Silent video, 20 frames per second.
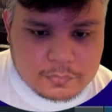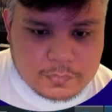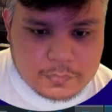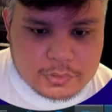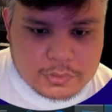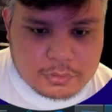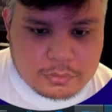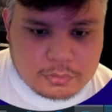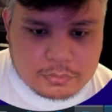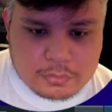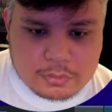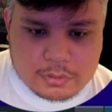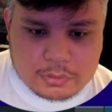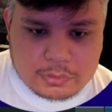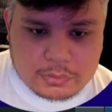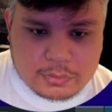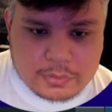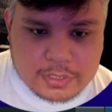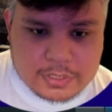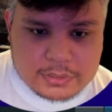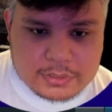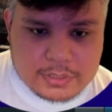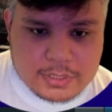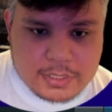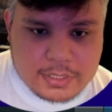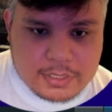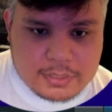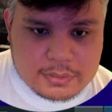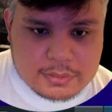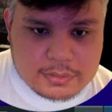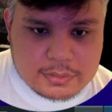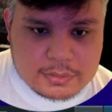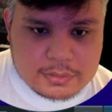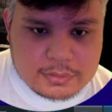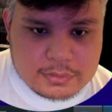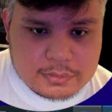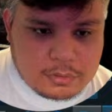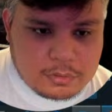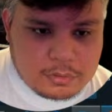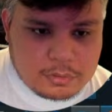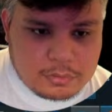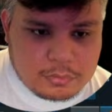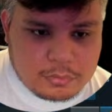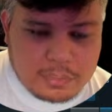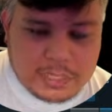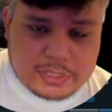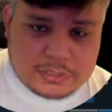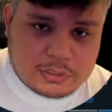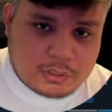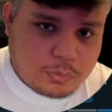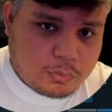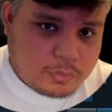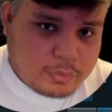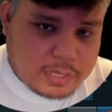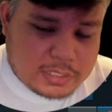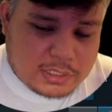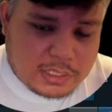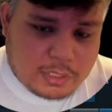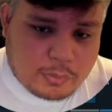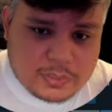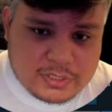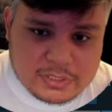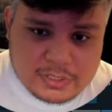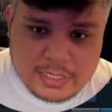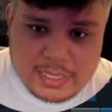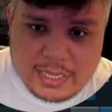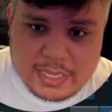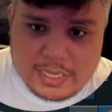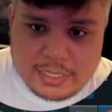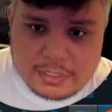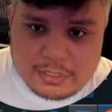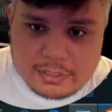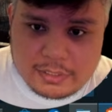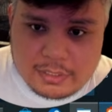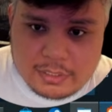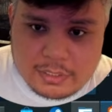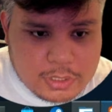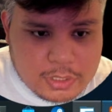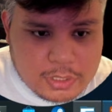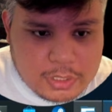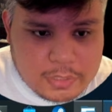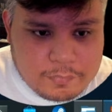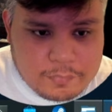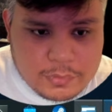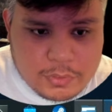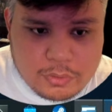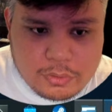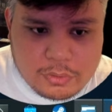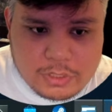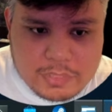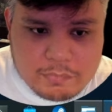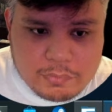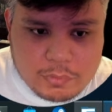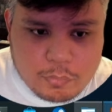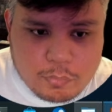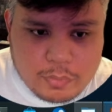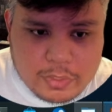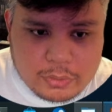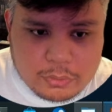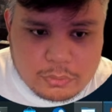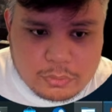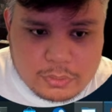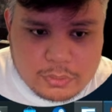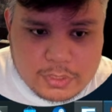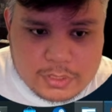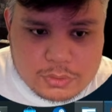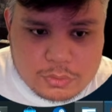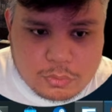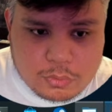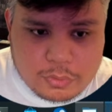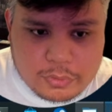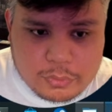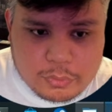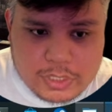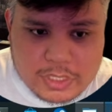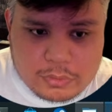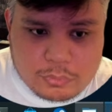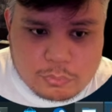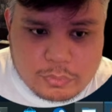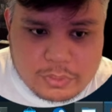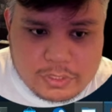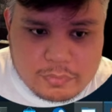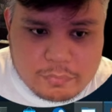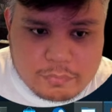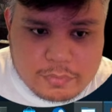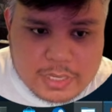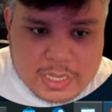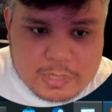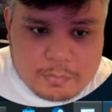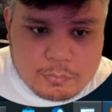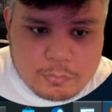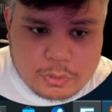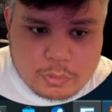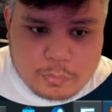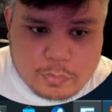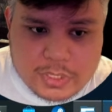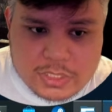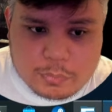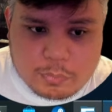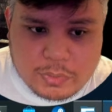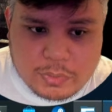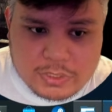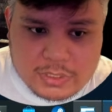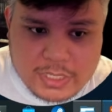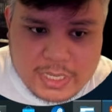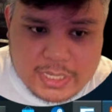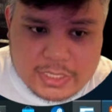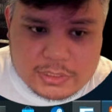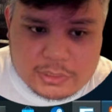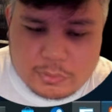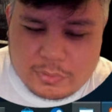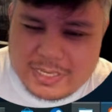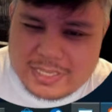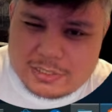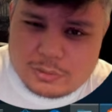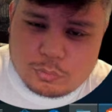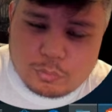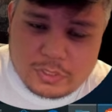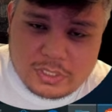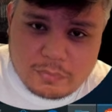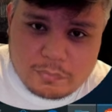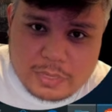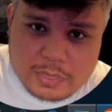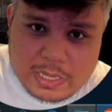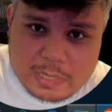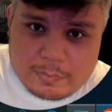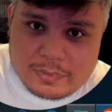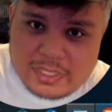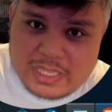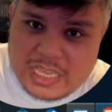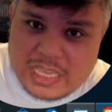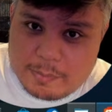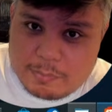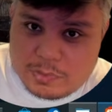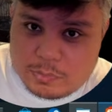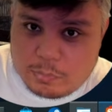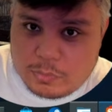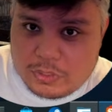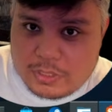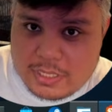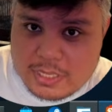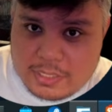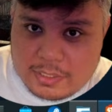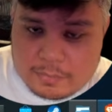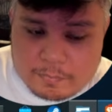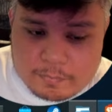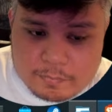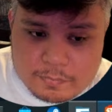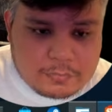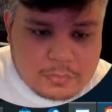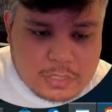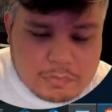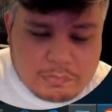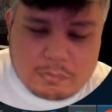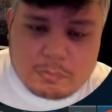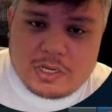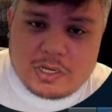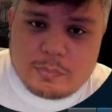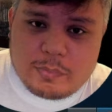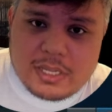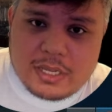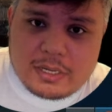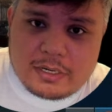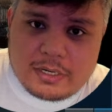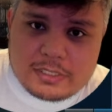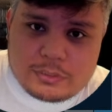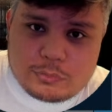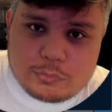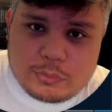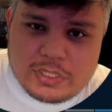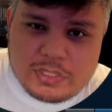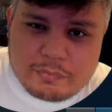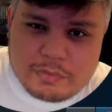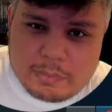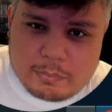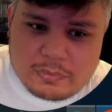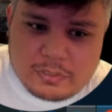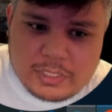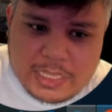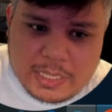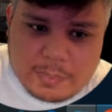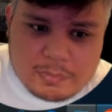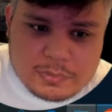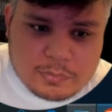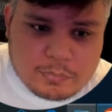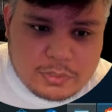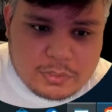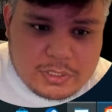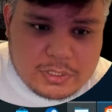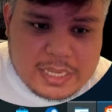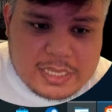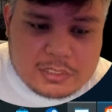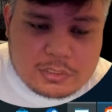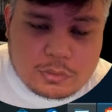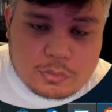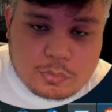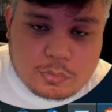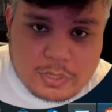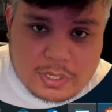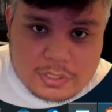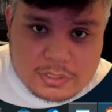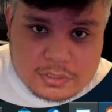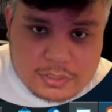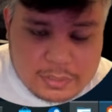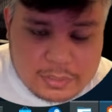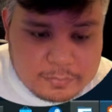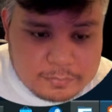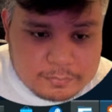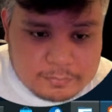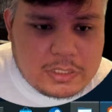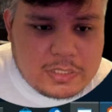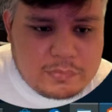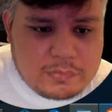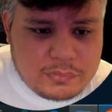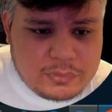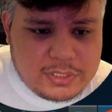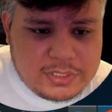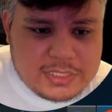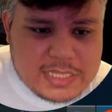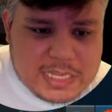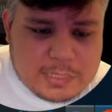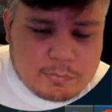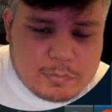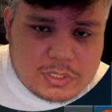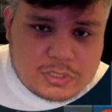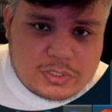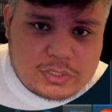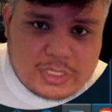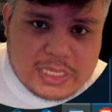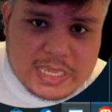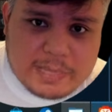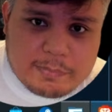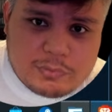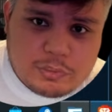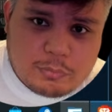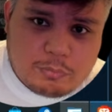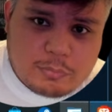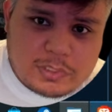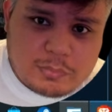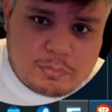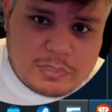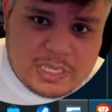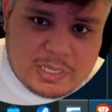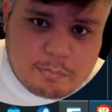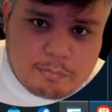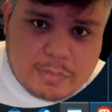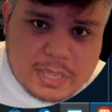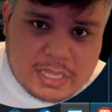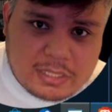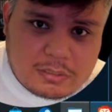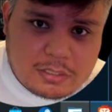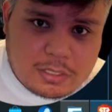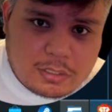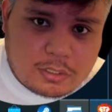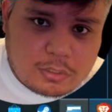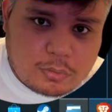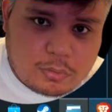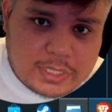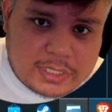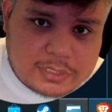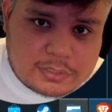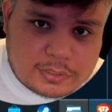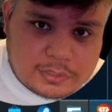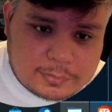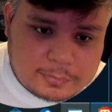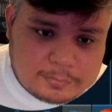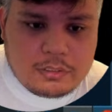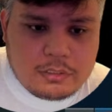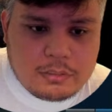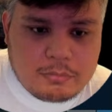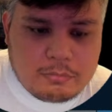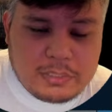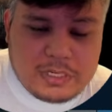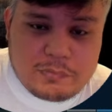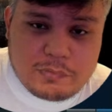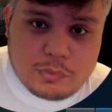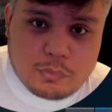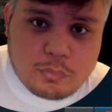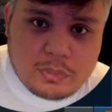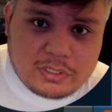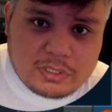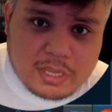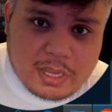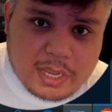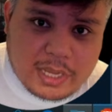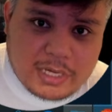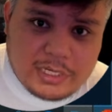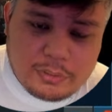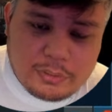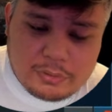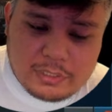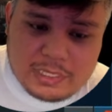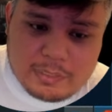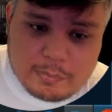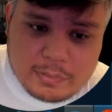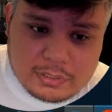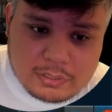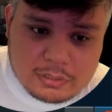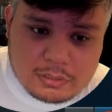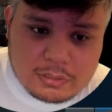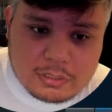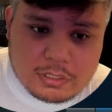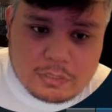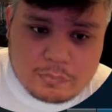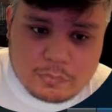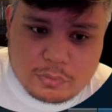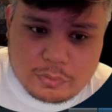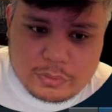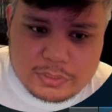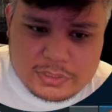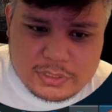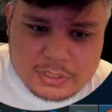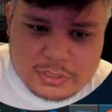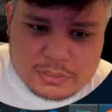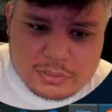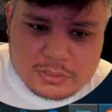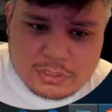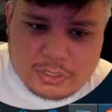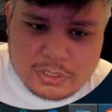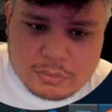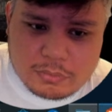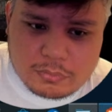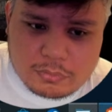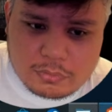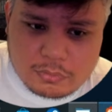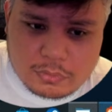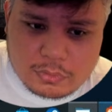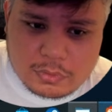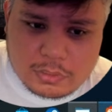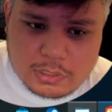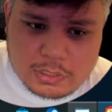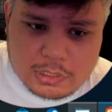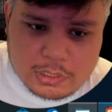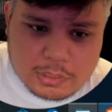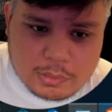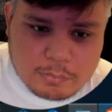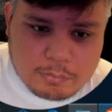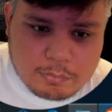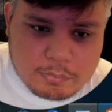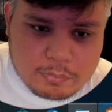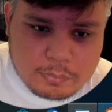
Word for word: So authorize that. Right, so as I was saying, if you're level one on the Discord, you get 25 requests per day. So that's 25 games per day. If I'm gonna be honest, 25 games per day is crazy. If you need that much games, you must be a backlog collector. But if you want a higher limit, of course, just, you know, uh,